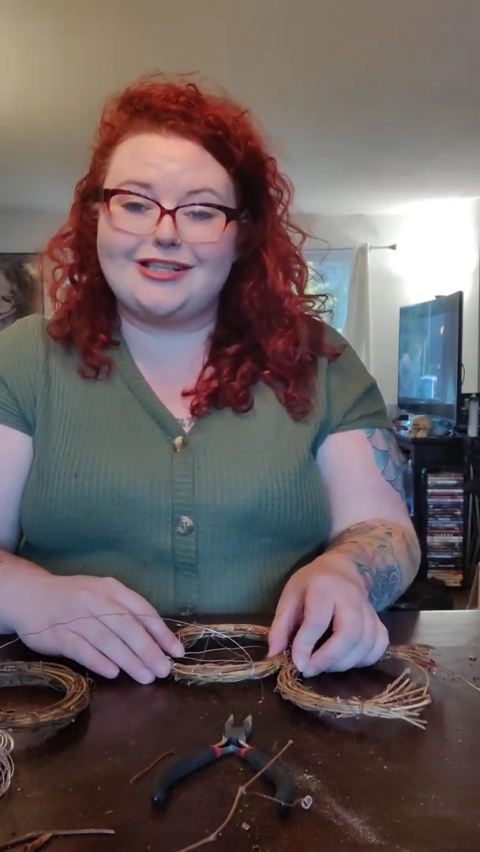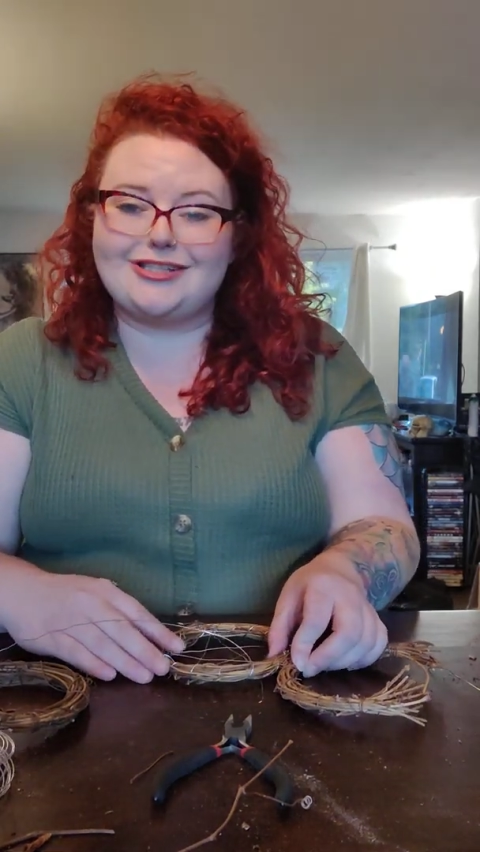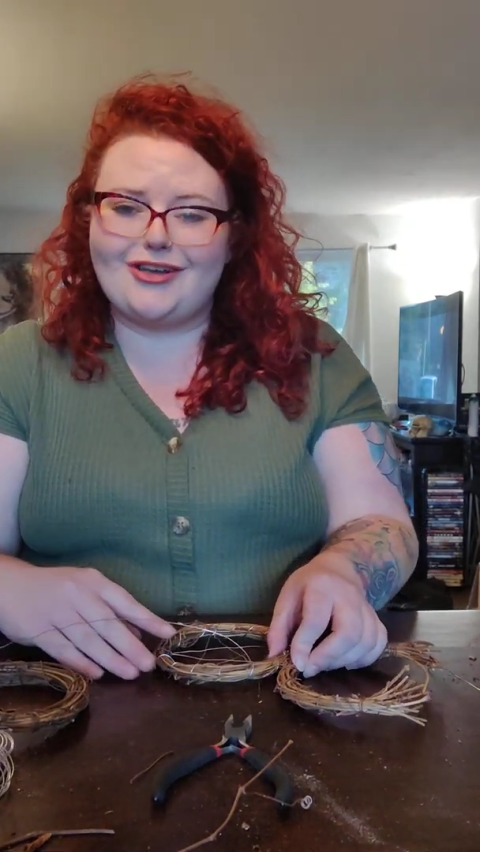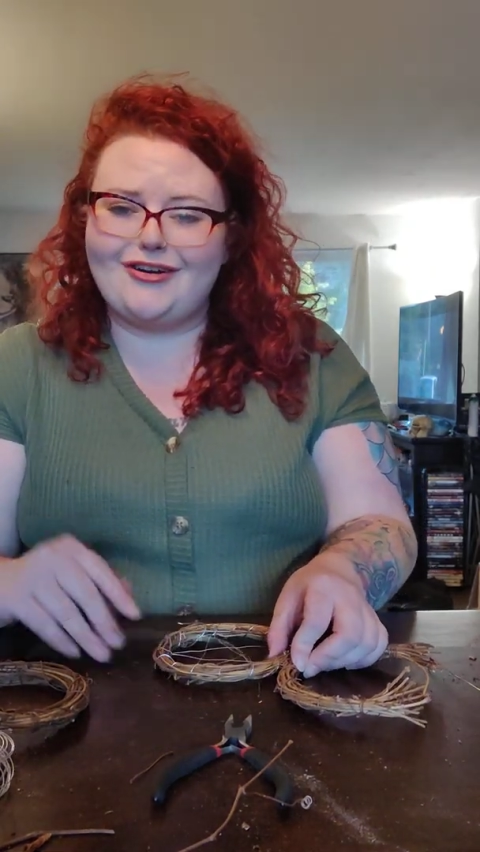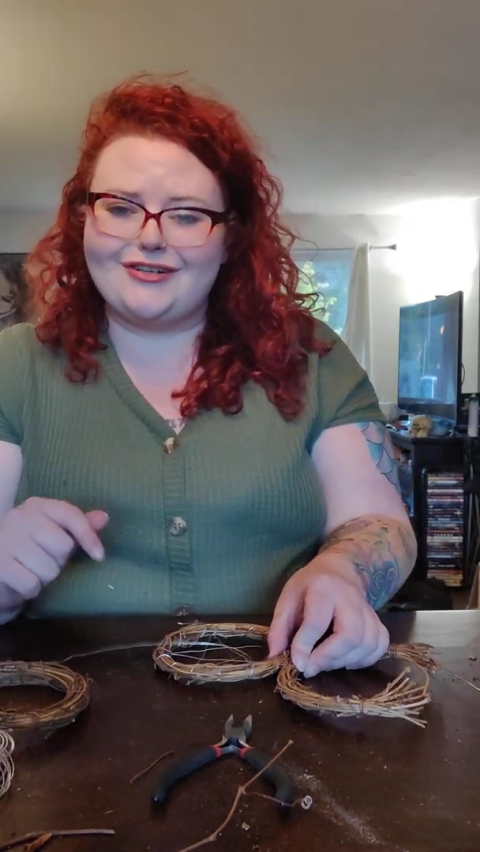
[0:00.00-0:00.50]
the
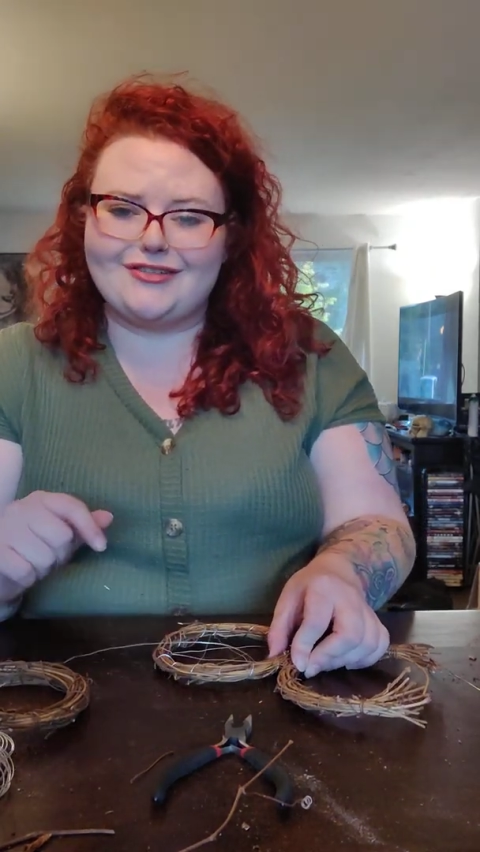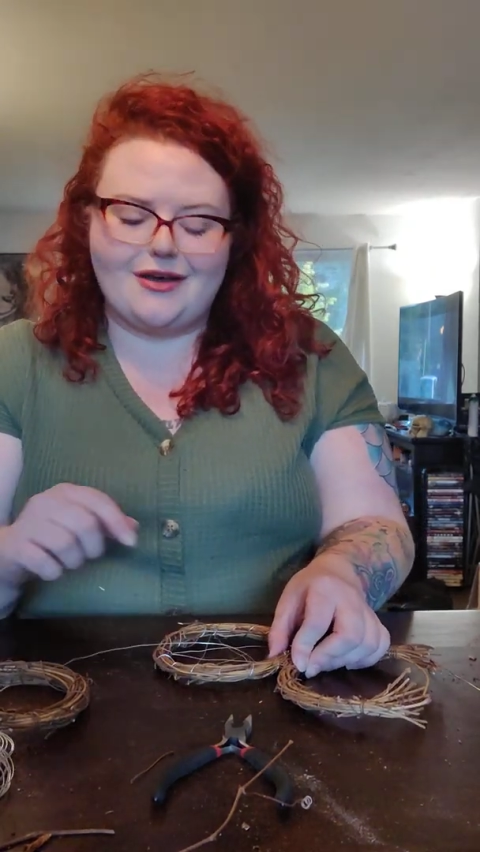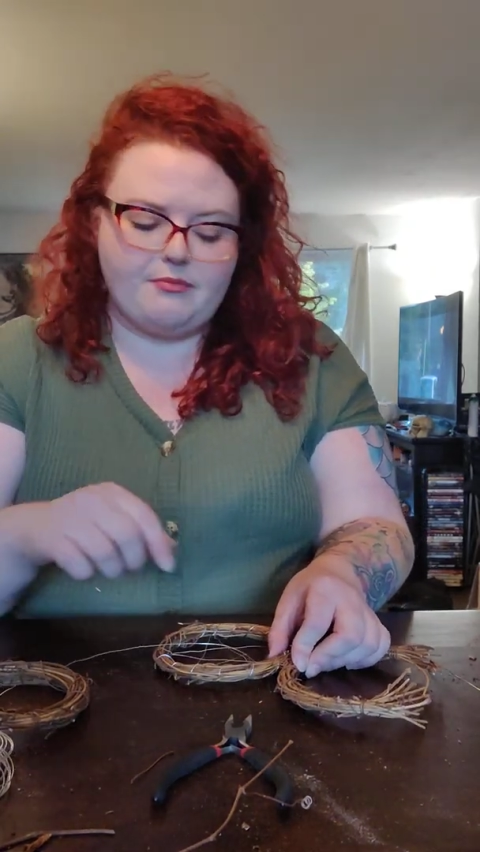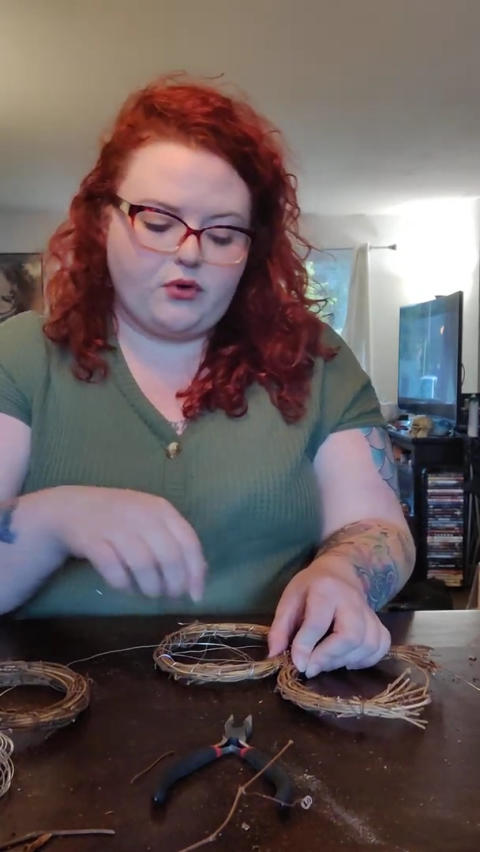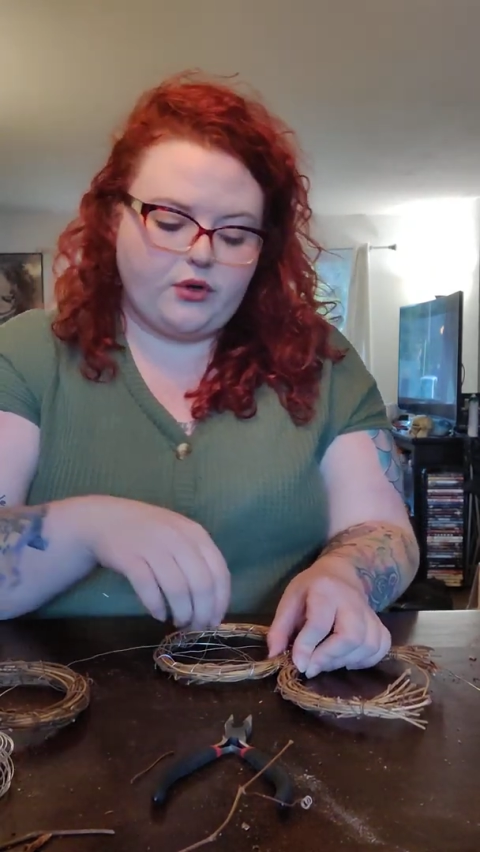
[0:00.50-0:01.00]
star is
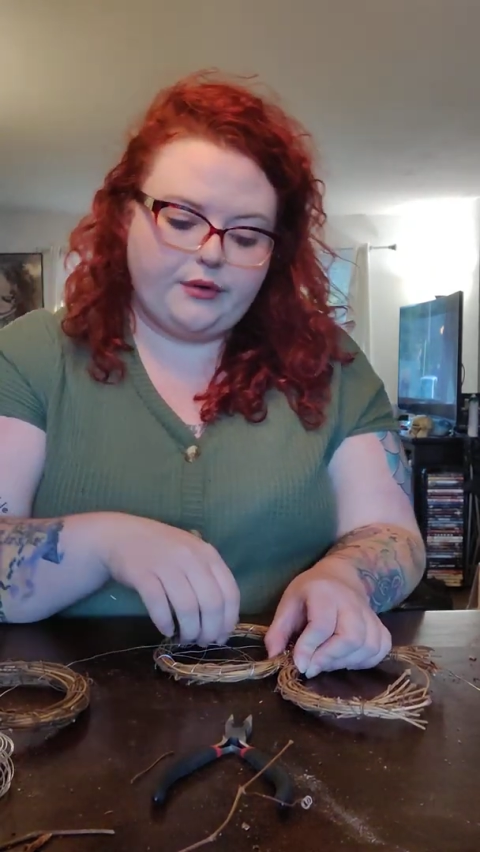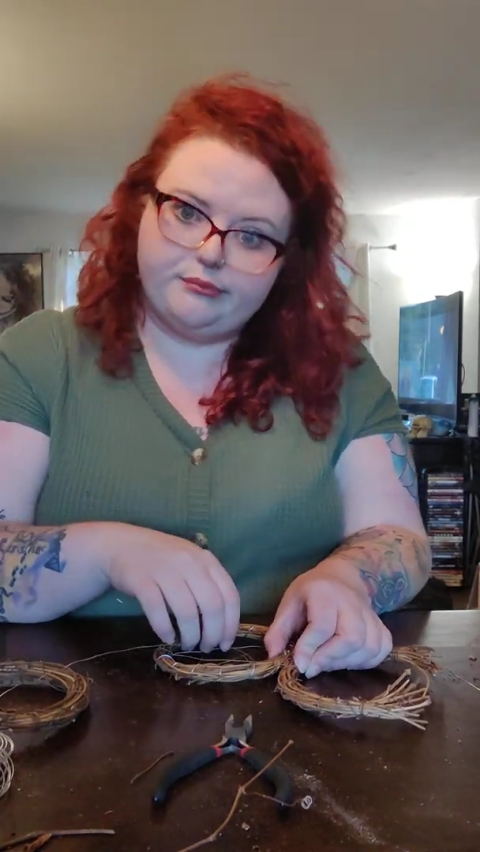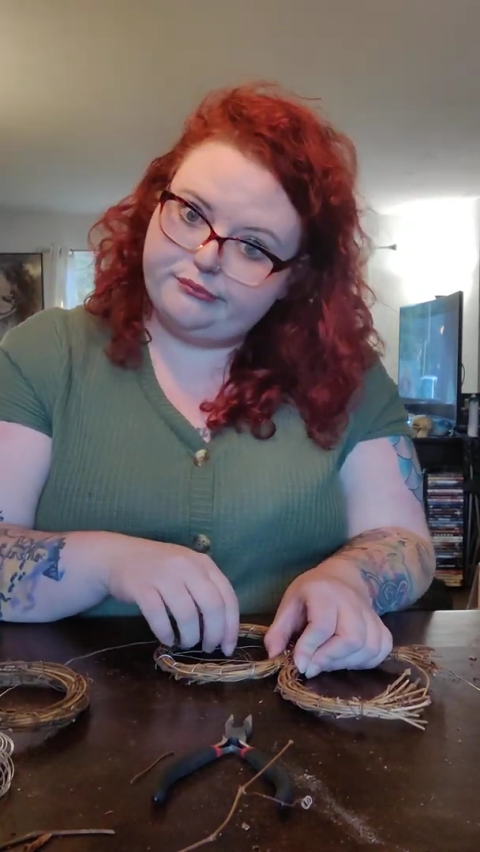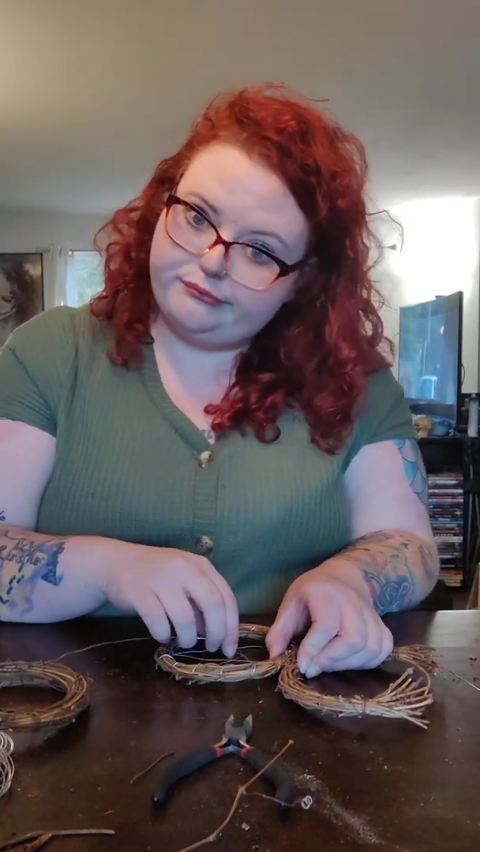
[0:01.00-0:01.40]
on point.